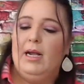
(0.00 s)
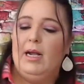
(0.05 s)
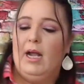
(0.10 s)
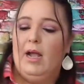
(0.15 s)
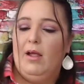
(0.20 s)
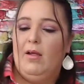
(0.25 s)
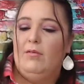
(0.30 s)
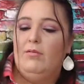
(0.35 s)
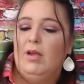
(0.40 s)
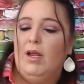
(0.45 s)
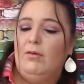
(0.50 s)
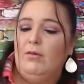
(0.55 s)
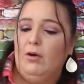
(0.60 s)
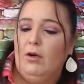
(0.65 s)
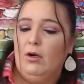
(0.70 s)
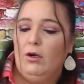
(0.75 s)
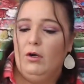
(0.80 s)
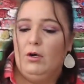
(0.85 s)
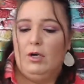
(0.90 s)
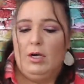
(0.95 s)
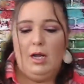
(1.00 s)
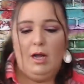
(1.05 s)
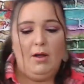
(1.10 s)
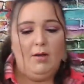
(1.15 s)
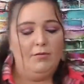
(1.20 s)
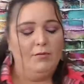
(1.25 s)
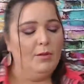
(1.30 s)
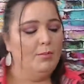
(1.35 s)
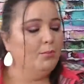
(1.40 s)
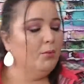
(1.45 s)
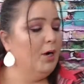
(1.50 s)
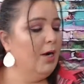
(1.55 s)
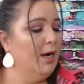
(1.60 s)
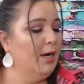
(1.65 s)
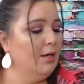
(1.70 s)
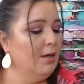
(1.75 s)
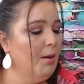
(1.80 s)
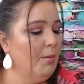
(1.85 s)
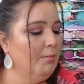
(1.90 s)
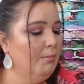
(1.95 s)
have never heard of the
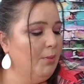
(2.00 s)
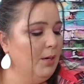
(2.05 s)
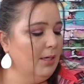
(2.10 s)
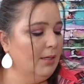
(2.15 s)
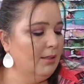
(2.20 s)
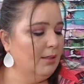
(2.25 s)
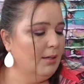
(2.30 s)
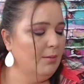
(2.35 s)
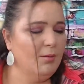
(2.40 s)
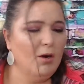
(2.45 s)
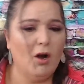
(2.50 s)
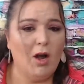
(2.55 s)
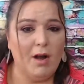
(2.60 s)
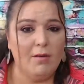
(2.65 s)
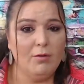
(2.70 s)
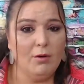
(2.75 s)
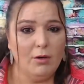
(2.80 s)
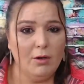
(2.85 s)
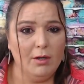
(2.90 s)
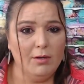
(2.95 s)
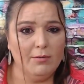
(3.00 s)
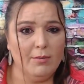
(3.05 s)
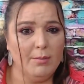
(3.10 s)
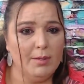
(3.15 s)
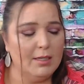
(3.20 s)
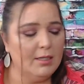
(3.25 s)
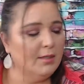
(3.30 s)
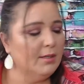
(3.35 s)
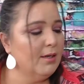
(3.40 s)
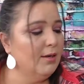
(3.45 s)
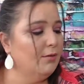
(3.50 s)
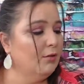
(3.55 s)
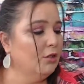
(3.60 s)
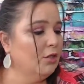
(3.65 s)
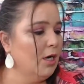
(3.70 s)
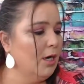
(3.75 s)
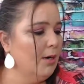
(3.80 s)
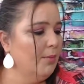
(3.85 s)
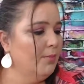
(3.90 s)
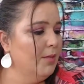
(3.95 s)
brand Buxom, or I've heard of them, I just never
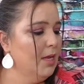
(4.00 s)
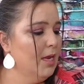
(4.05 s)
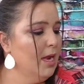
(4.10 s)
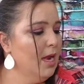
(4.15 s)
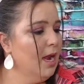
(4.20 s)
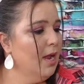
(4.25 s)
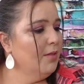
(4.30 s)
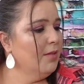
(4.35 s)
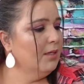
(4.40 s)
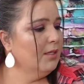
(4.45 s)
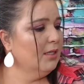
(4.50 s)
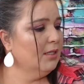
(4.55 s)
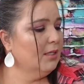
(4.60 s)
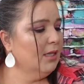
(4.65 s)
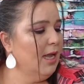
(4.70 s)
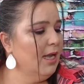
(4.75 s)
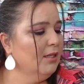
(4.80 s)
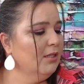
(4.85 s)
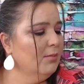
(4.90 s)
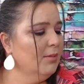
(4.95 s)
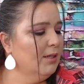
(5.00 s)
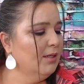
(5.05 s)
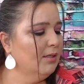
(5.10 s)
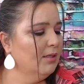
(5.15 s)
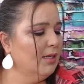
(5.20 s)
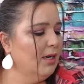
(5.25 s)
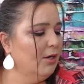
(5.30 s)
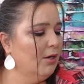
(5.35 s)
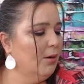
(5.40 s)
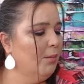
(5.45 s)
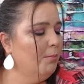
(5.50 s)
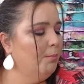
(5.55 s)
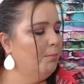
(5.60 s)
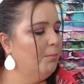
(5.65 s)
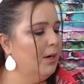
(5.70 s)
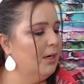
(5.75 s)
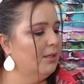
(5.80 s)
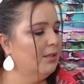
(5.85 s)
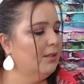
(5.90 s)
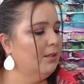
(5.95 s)
tried them. And this is Lash Mascara
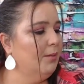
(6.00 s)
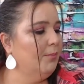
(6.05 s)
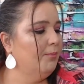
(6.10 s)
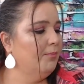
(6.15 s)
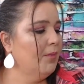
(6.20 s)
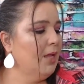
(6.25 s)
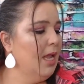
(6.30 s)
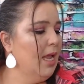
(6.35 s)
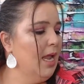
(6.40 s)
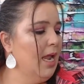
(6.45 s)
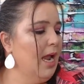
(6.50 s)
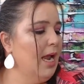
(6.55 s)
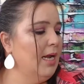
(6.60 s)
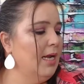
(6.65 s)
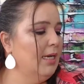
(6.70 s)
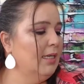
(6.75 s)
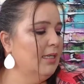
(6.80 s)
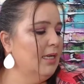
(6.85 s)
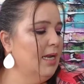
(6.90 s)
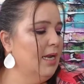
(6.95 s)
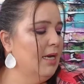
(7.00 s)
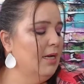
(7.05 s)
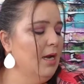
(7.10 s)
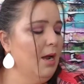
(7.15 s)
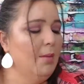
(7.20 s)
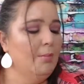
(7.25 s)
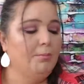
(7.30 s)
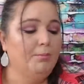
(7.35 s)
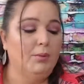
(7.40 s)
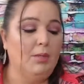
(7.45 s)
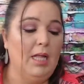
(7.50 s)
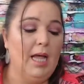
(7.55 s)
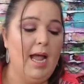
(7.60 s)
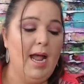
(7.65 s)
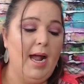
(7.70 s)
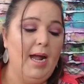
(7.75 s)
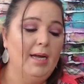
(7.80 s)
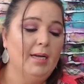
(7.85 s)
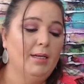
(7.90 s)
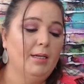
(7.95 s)
Buxom, and it's in
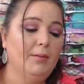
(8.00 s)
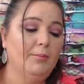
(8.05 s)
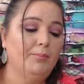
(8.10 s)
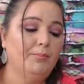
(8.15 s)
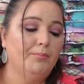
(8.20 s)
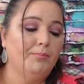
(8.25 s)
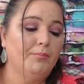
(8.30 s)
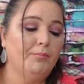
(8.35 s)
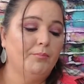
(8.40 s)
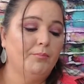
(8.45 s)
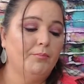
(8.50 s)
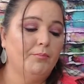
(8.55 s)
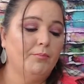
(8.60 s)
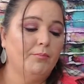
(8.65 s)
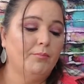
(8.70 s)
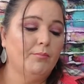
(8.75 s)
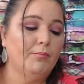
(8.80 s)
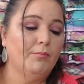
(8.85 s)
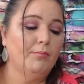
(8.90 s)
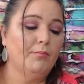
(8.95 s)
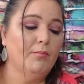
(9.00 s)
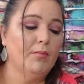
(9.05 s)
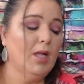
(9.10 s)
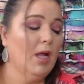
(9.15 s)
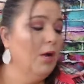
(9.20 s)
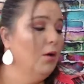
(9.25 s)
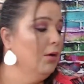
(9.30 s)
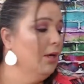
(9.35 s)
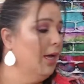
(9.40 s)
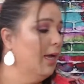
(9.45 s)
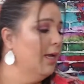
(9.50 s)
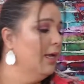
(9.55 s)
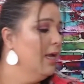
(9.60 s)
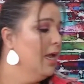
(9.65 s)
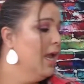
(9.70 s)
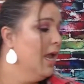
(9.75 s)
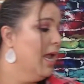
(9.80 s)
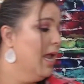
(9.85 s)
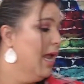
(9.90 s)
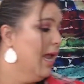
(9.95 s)
black, okay?
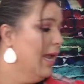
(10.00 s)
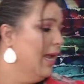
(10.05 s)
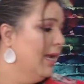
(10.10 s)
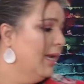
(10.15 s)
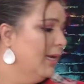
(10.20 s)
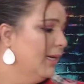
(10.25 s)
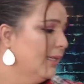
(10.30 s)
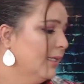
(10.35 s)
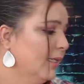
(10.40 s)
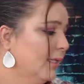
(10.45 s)
And